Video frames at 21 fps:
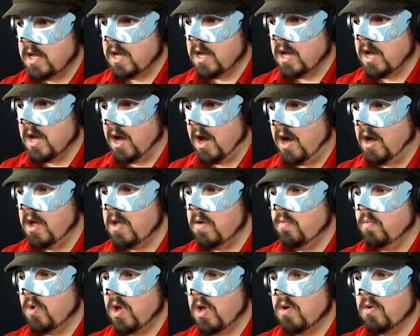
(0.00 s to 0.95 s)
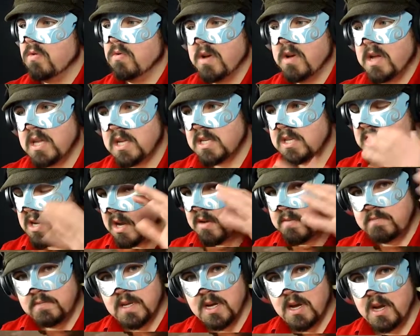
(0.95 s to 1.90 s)
Iron will,
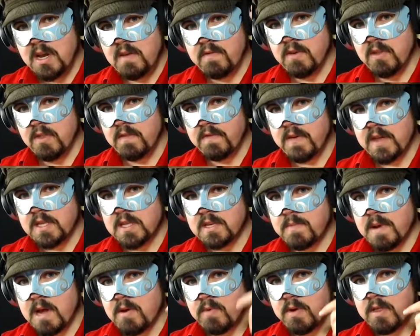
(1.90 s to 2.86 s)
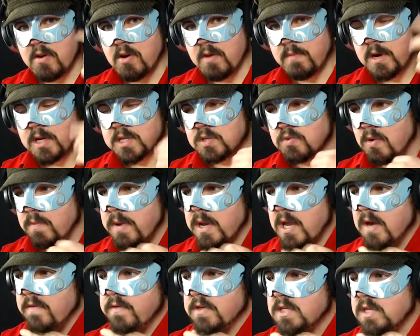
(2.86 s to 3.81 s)
I'm kind of on the fence about whether I might swap it
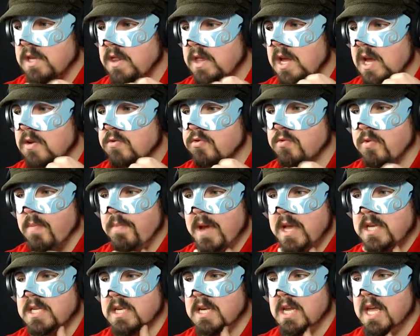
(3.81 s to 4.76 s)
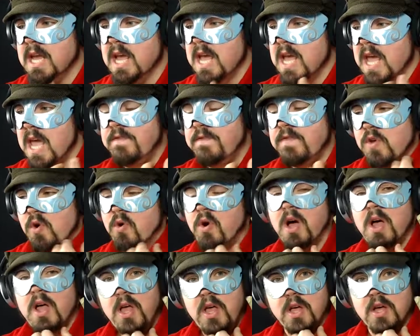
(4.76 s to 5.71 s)
out for something else, but basically, if you're
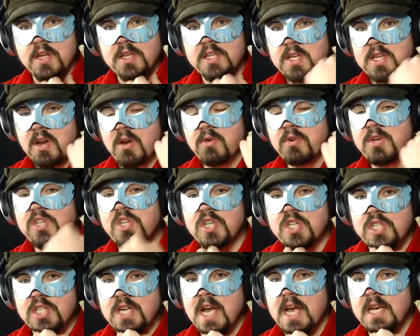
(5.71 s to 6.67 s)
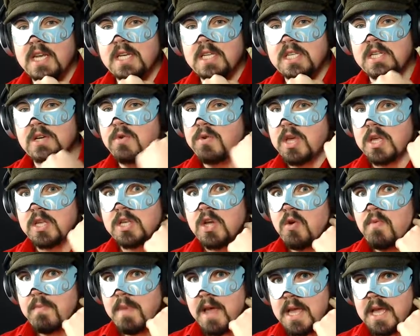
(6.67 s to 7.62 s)
hurt, so long as you're standing still, you
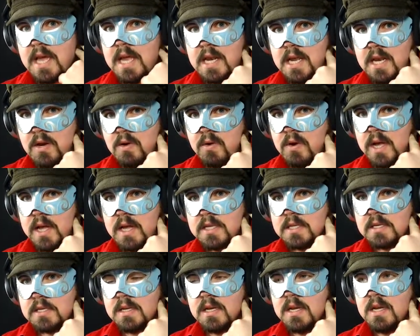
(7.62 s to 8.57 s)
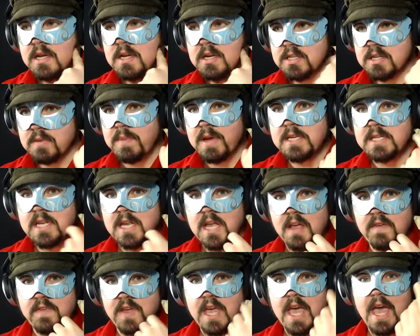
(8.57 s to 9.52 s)
don't make any noise. So basically,
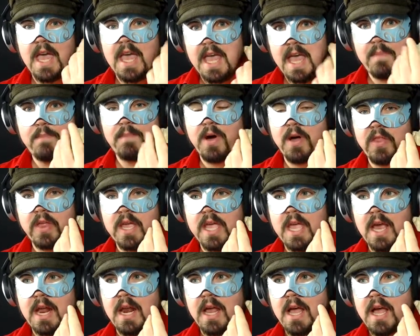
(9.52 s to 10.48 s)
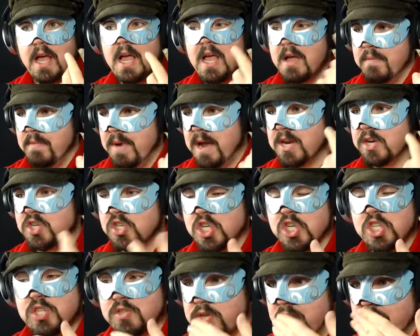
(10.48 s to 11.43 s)
if you get hit by the killer, manage
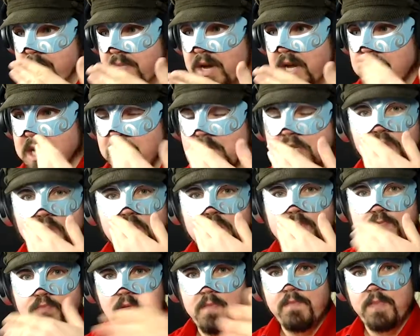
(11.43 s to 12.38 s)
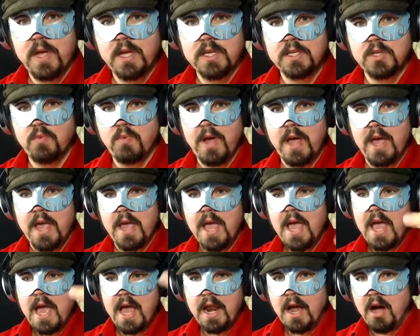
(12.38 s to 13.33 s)
to, in my case, sprint burst away
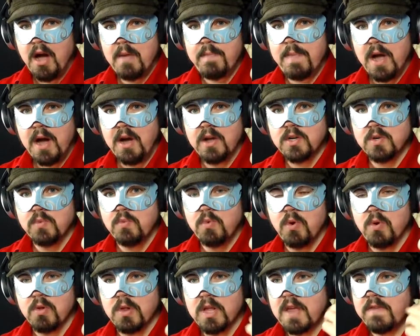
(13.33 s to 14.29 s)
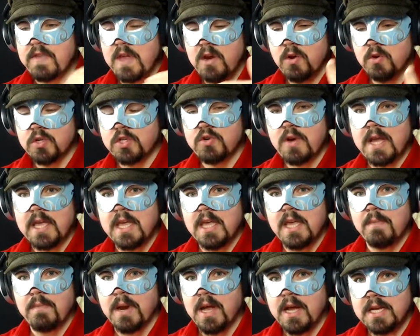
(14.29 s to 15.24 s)
and hide behind a wall, if they're not tracking
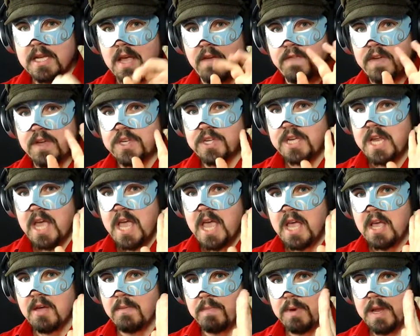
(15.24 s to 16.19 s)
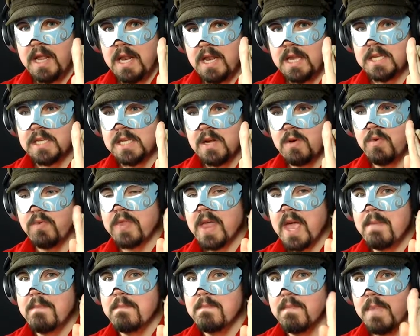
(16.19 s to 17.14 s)
your blood, if you're staying completely still,
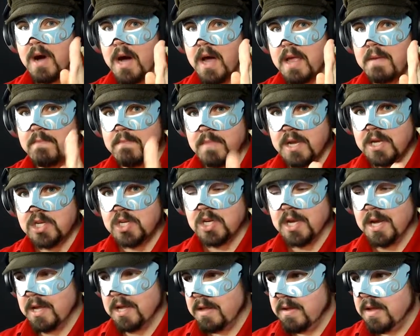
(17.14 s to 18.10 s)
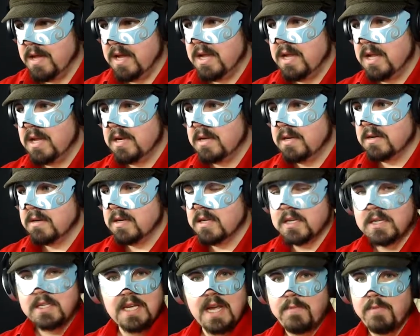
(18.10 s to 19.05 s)
they might miss you. It
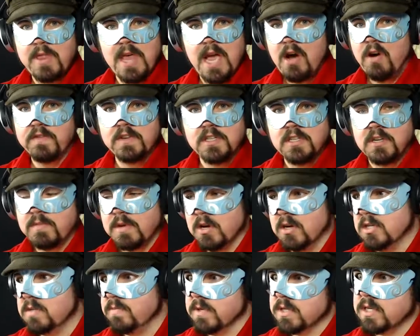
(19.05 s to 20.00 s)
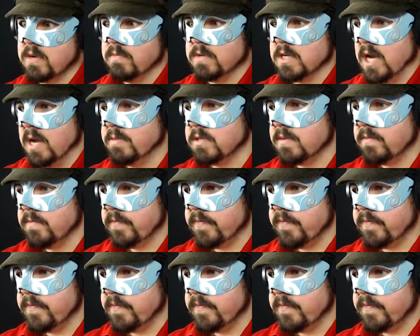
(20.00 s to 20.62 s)
doesn't happen that often, to be honest, but sometimes.